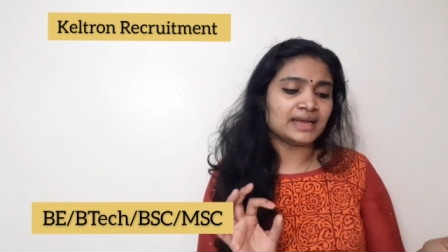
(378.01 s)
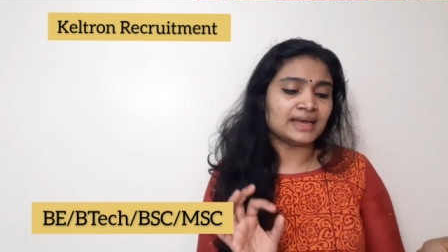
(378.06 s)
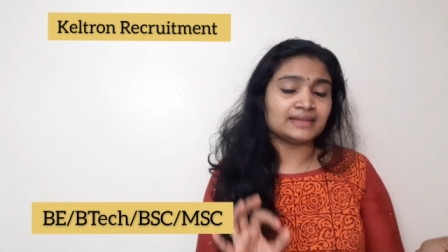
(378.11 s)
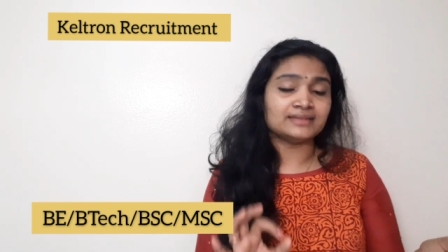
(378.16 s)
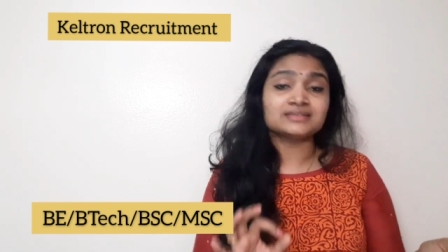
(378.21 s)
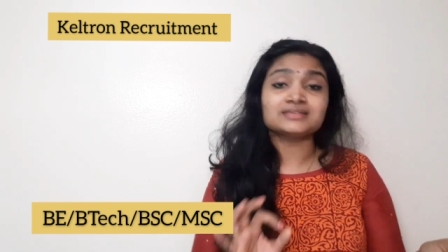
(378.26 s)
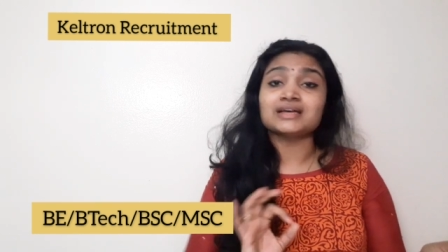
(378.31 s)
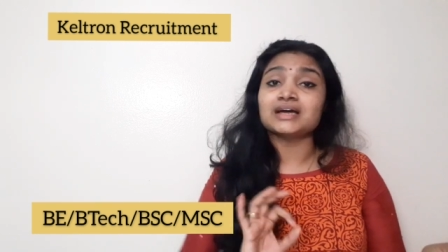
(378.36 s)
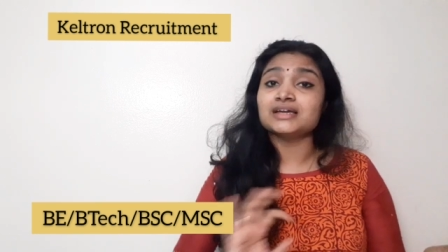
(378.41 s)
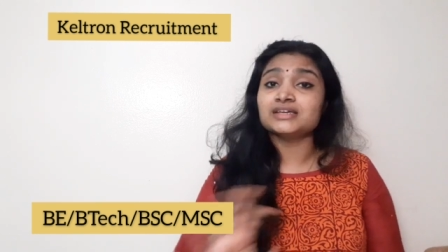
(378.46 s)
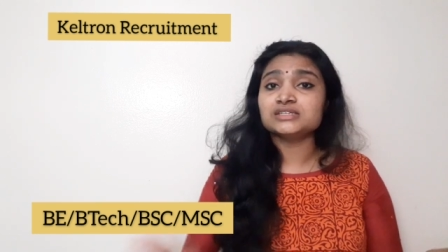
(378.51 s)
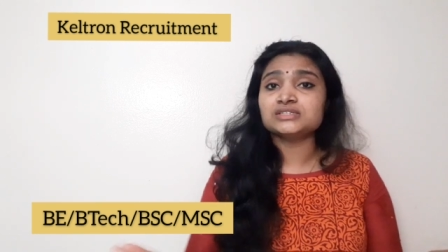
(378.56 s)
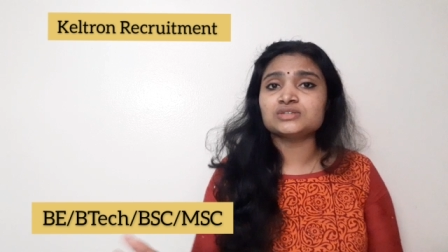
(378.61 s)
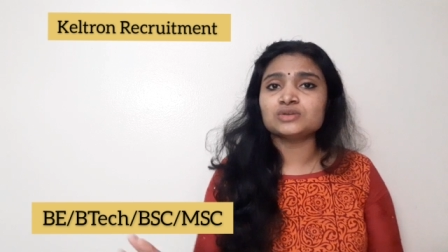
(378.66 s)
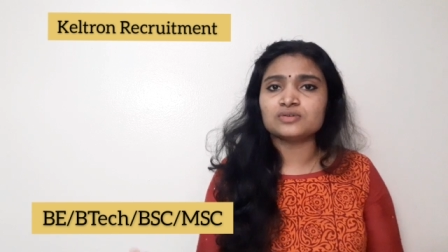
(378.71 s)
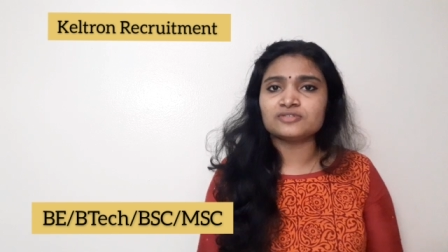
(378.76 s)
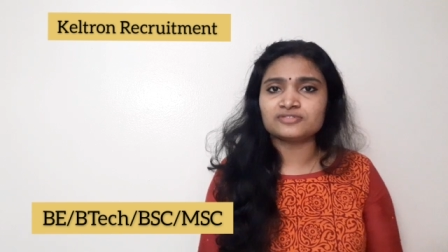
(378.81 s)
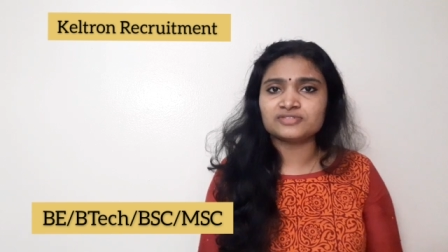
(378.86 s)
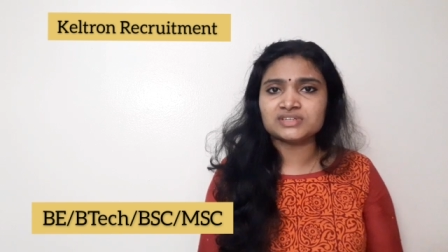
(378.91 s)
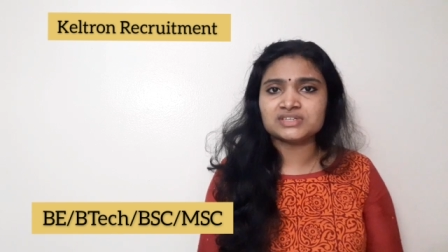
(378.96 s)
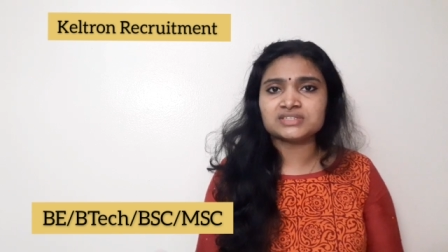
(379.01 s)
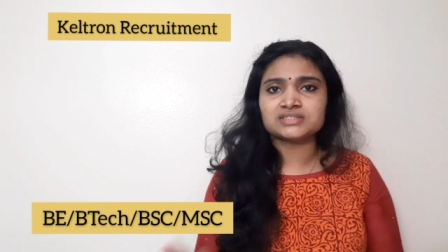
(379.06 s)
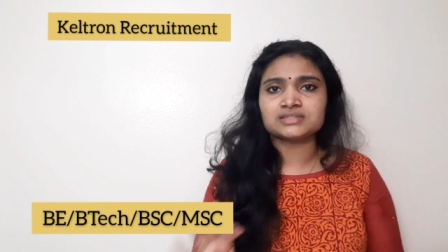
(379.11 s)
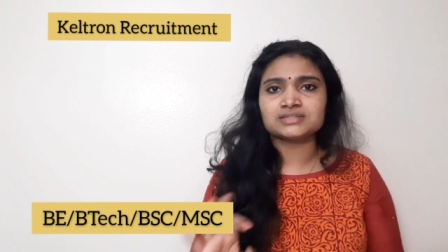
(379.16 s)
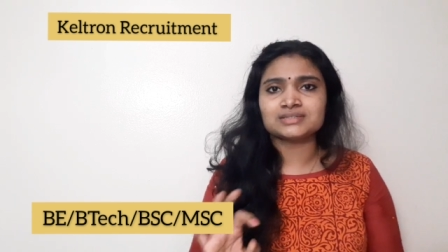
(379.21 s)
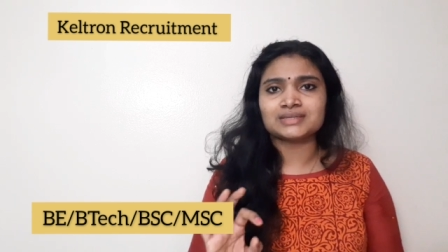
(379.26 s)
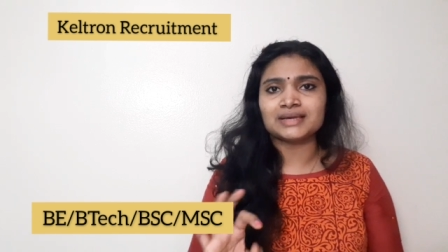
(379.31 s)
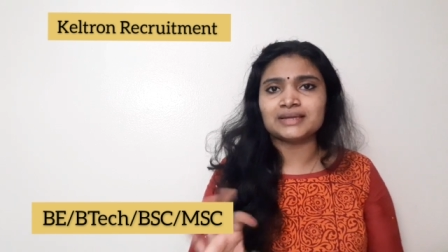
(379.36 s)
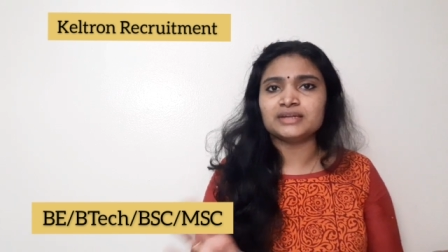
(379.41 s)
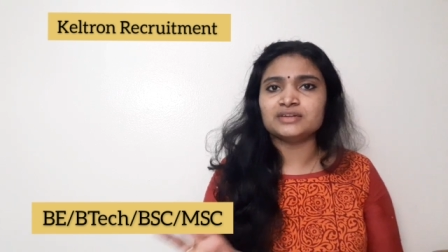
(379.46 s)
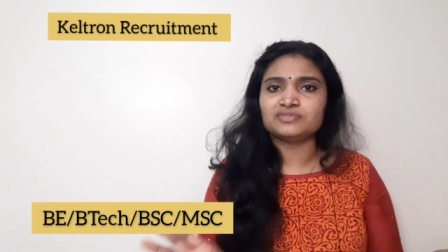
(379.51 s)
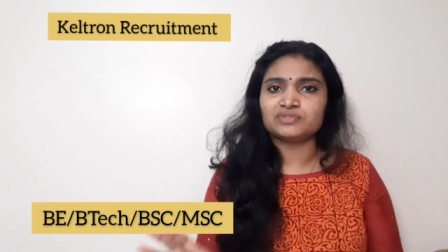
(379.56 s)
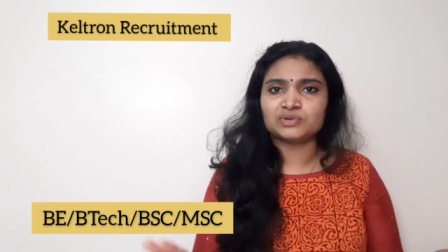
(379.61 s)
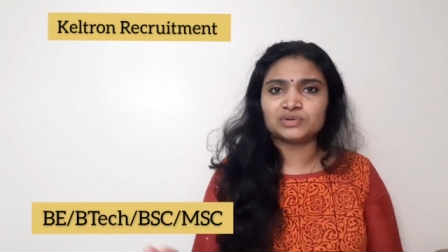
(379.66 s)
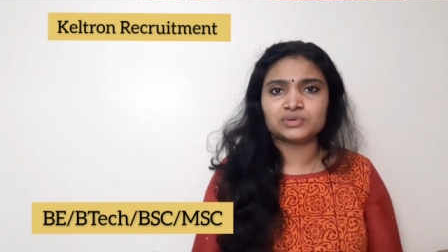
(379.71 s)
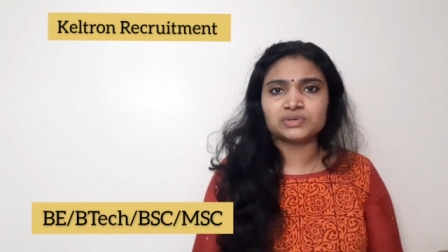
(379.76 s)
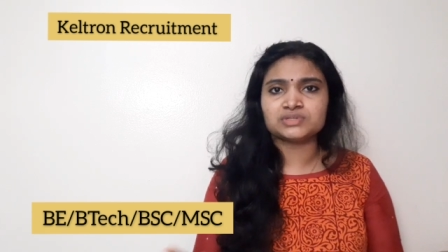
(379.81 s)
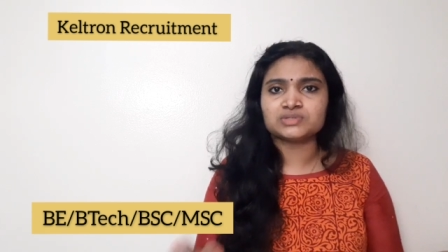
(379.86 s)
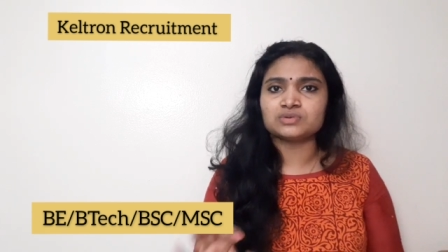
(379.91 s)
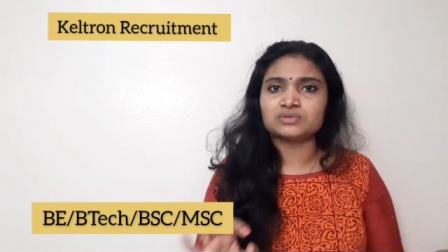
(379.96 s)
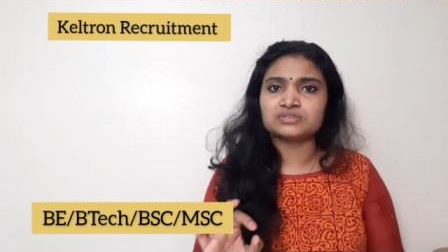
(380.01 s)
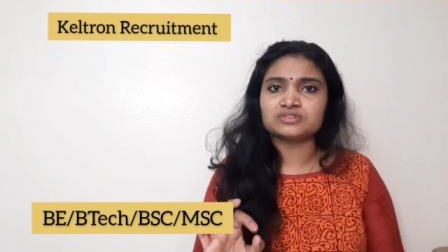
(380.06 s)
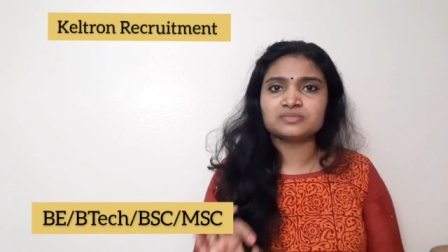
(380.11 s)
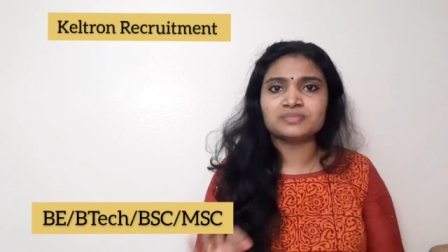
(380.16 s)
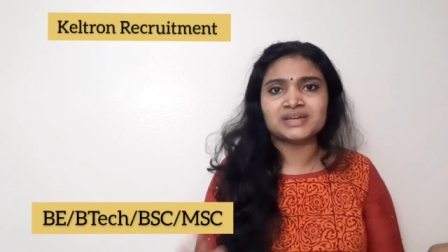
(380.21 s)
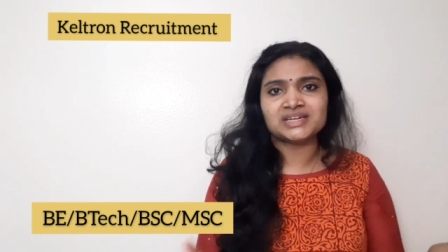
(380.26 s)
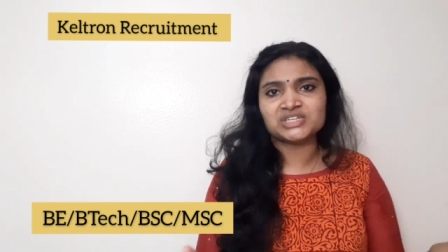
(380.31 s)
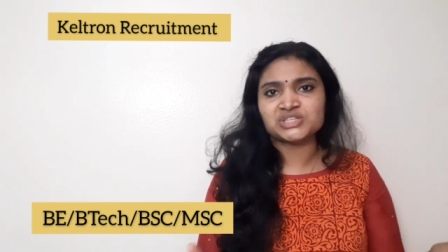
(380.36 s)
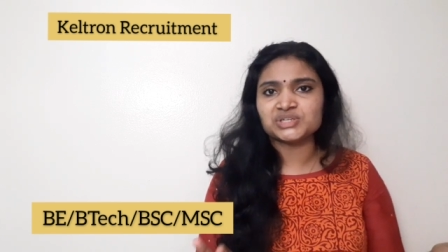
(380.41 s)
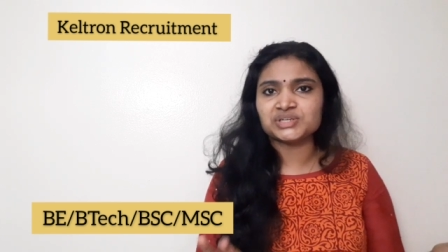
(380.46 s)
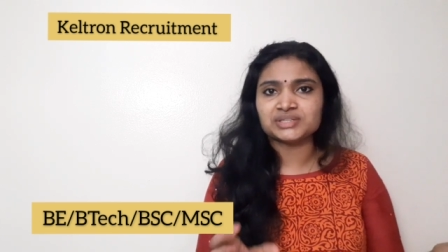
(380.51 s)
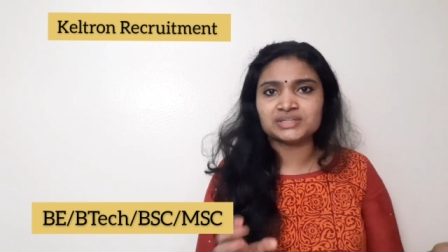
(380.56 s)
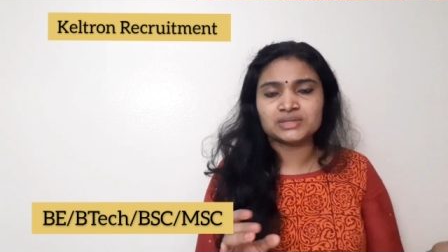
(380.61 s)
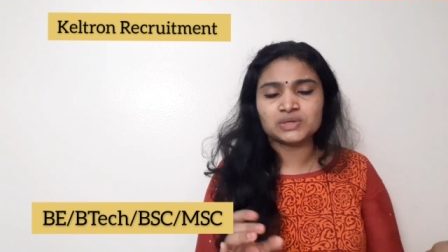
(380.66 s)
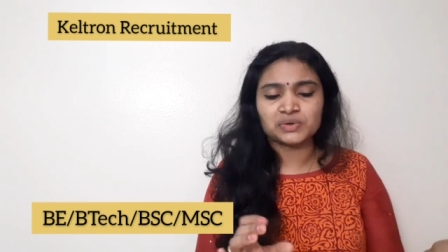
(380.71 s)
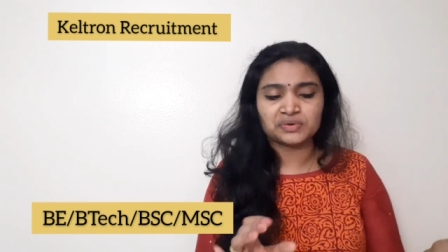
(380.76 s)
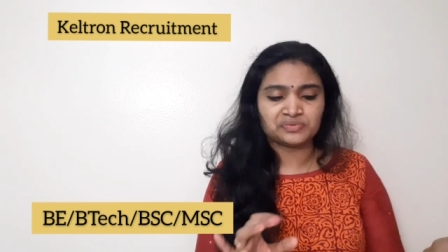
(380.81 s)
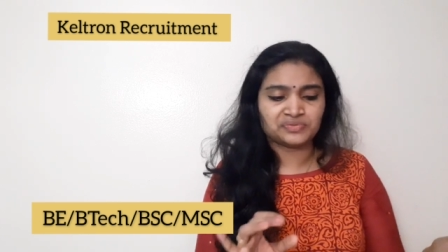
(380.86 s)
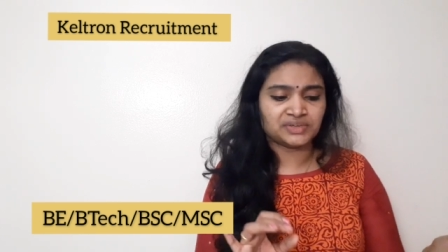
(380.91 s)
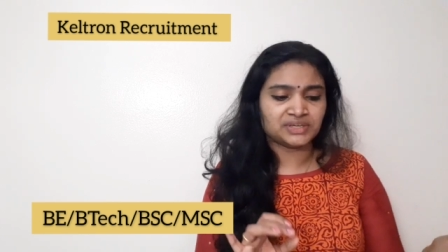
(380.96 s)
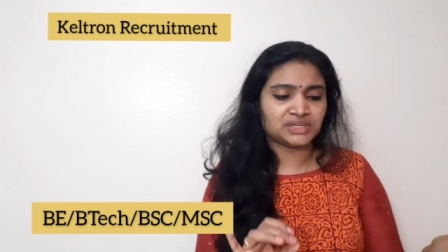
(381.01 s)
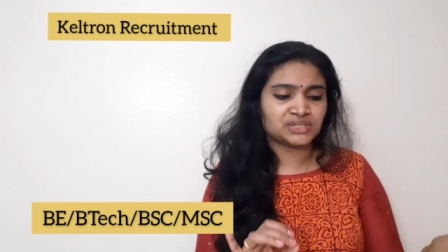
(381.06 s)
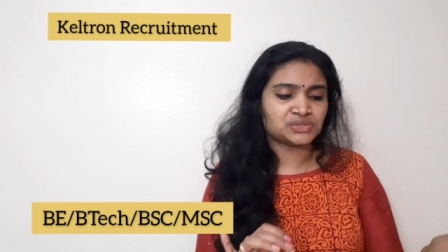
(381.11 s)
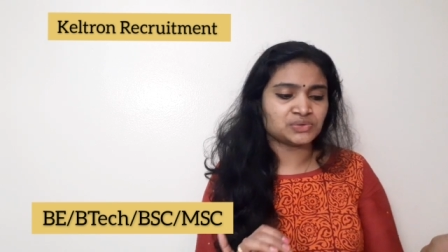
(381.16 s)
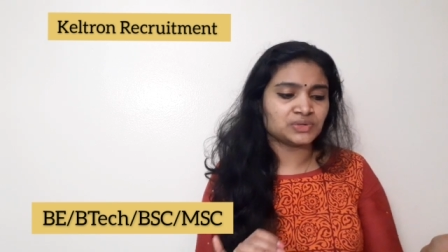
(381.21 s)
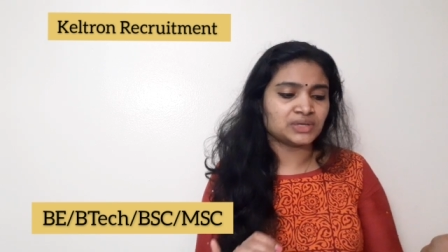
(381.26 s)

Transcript: and the size of this sign-in photo is also mentioned in the notification.